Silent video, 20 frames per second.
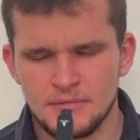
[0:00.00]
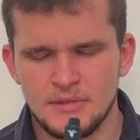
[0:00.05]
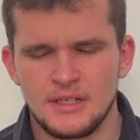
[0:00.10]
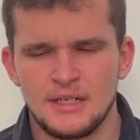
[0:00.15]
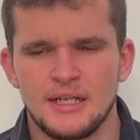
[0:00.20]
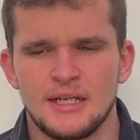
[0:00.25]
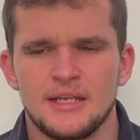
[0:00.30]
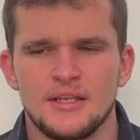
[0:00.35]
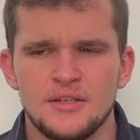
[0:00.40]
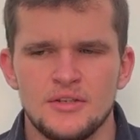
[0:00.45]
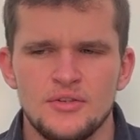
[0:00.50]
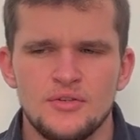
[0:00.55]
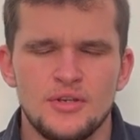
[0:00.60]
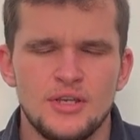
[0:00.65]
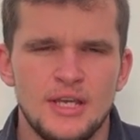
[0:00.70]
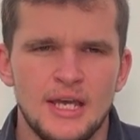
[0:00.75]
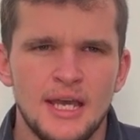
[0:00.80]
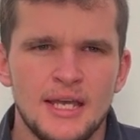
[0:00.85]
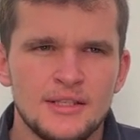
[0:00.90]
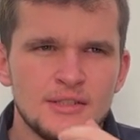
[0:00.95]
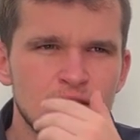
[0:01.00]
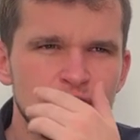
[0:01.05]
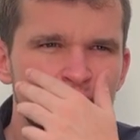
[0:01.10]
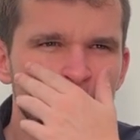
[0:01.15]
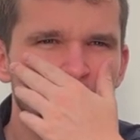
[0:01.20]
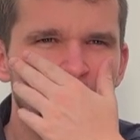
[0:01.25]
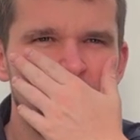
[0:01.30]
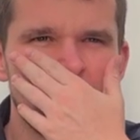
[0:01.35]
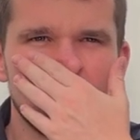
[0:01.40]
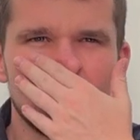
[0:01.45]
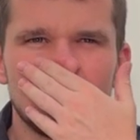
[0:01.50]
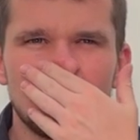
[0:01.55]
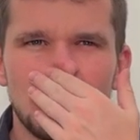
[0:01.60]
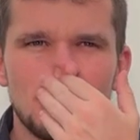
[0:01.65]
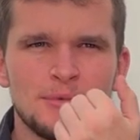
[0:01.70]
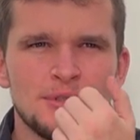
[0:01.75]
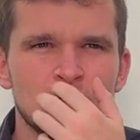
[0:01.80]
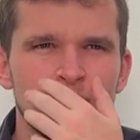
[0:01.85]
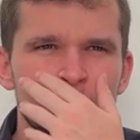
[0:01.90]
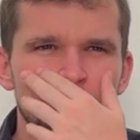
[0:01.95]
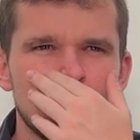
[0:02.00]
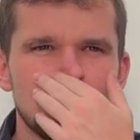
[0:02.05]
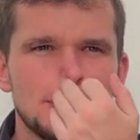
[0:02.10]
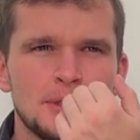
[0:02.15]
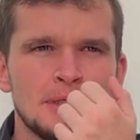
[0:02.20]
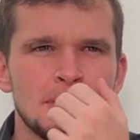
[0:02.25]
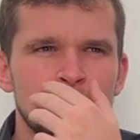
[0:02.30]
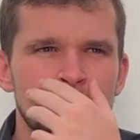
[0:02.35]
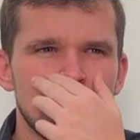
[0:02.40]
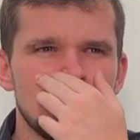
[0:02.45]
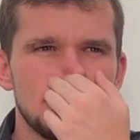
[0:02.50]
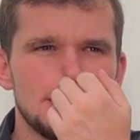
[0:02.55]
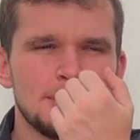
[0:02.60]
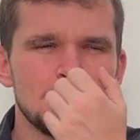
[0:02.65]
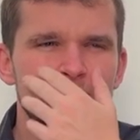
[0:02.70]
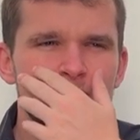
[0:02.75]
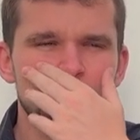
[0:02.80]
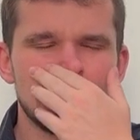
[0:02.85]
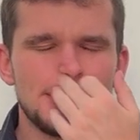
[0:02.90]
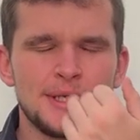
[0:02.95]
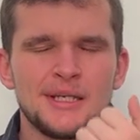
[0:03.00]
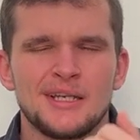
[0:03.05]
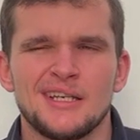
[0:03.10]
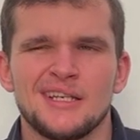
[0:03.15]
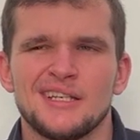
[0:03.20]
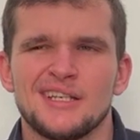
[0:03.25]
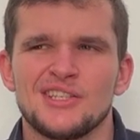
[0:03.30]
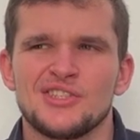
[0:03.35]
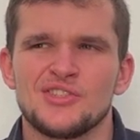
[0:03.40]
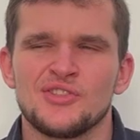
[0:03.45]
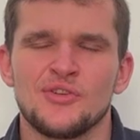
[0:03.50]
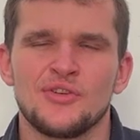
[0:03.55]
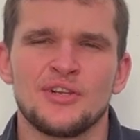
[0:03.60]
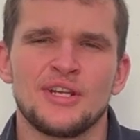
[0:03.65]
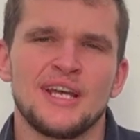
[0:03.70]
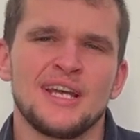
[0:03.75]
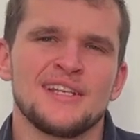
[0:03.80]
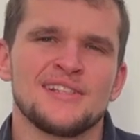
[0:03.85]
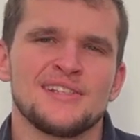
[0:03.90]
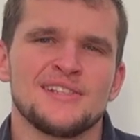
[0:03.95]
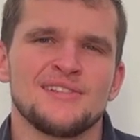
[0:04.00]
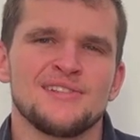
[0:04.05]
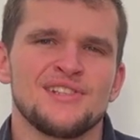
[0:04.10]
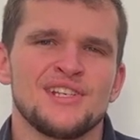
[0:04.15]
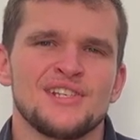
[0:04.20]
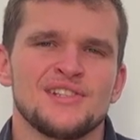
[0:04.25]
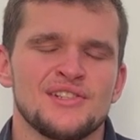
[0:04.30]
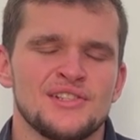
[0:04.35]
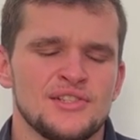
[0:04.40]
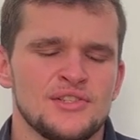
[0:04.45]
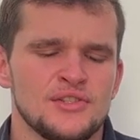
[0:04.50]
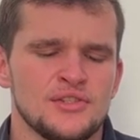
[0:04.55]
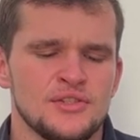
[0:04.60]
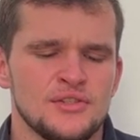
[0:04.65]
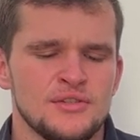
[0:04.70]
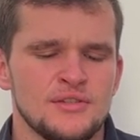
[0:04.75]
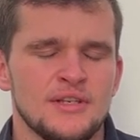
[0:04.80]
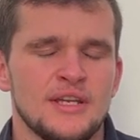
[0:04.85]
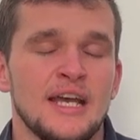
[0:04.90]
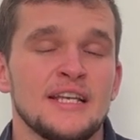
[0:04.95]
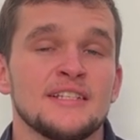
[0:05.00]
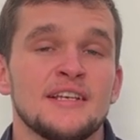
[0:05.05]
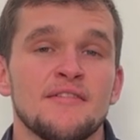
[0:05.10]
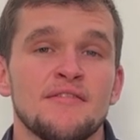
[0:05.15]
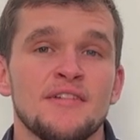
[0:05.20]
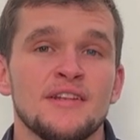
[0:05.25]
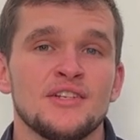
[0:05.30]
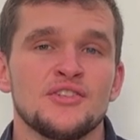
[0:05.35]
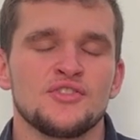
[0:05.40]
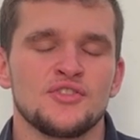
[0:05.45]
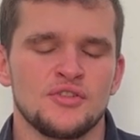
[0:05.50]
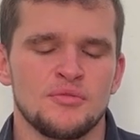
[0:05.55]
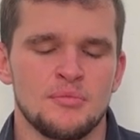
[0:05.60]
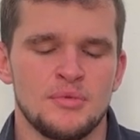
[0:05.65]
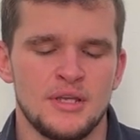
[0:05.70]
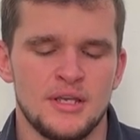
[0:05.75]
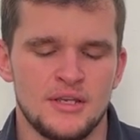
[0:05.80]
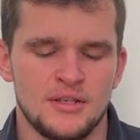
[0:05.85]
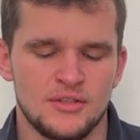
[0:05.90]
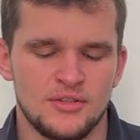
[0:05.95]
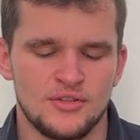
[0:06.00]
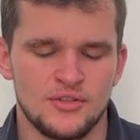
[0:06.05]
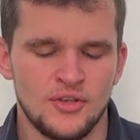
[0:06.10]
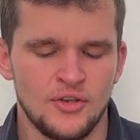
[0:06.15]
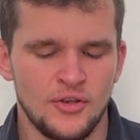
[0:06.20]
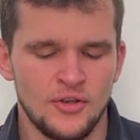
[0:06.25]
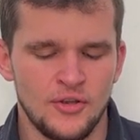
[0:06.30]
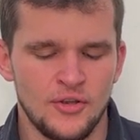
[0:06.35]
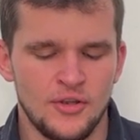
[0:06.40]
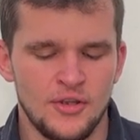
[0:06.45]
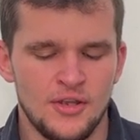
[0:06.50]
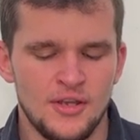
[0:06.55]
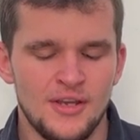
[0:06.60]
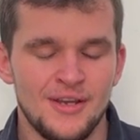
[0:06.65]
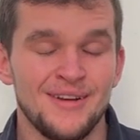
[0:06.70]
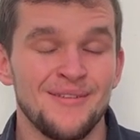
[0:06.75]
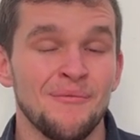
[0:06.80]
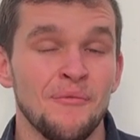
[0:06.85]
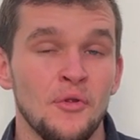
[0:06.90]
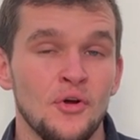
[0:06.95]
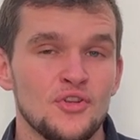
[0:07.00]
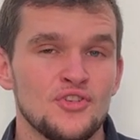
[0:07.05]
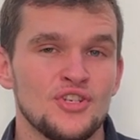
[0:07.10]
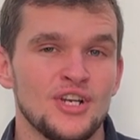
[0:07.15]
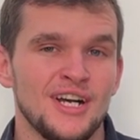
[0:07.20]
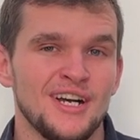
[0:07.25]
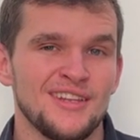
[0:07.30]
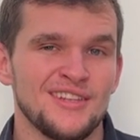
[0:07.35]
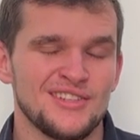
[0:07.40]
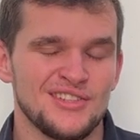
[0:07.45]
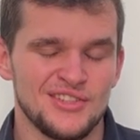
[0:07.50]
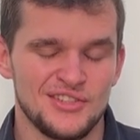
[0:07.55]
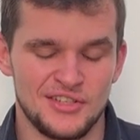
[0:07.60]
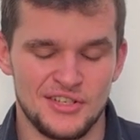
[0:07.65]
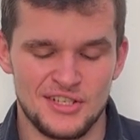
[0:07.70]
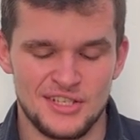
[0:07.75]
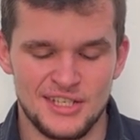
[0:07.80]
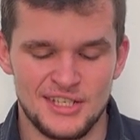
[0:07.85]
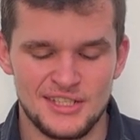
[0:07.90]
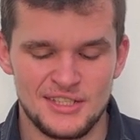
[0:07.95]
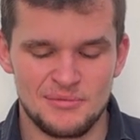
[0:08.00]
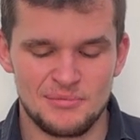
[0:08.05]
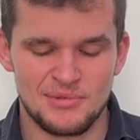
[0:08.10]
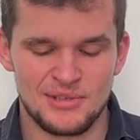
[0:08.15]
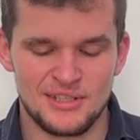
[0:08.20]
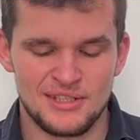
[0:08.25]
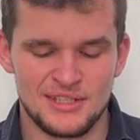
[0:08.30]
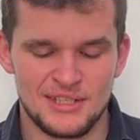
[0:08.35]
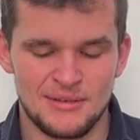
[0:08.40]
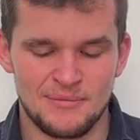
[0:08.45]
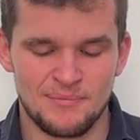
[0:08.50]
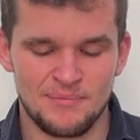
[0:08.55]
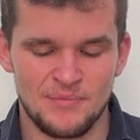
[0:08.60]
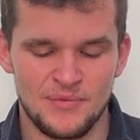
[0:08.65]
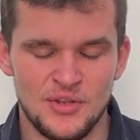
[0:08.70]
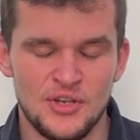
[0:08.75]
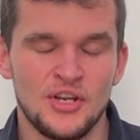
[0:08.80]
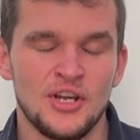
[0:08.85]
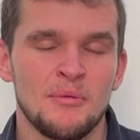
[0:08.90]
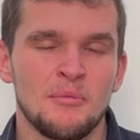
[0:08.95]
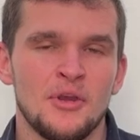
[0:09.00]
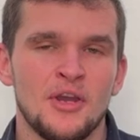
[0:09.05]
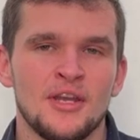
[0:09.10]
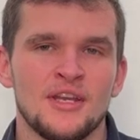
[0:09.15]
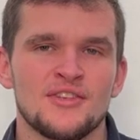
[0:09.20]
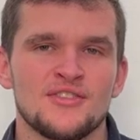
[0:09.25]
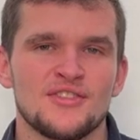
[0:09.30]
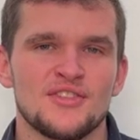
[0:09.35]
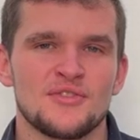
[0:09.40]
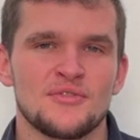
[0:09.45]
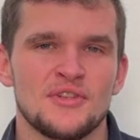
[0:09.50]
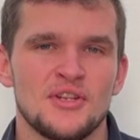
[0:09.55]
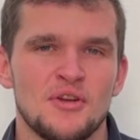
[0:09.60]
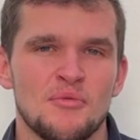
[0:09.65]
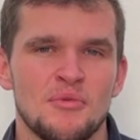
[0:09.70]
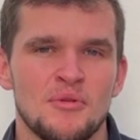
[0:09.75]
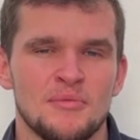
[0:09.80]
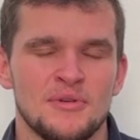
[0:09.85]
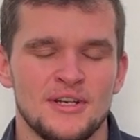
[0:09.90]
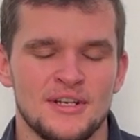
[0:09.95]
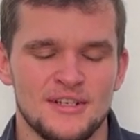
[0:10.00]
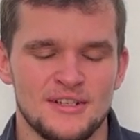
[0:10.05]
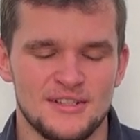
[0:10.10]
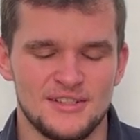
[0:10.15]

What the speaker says: Like you can smell it, I'm just not like it's not as intense as I feel it should be. So not sure how this is going to taste, but I'm going into this with an open mind.